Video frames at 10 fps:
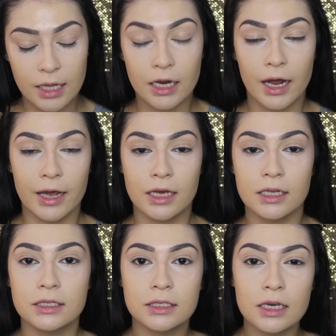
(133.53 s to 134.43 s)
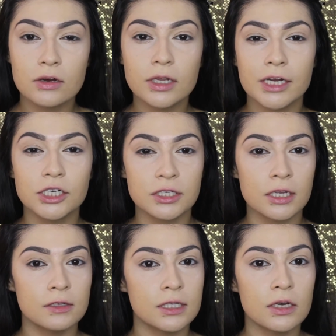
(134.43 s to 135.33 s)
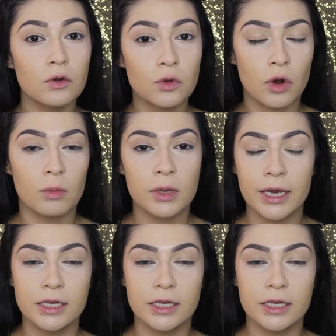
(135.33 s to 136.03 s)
And then I concealed. I just concealed normally.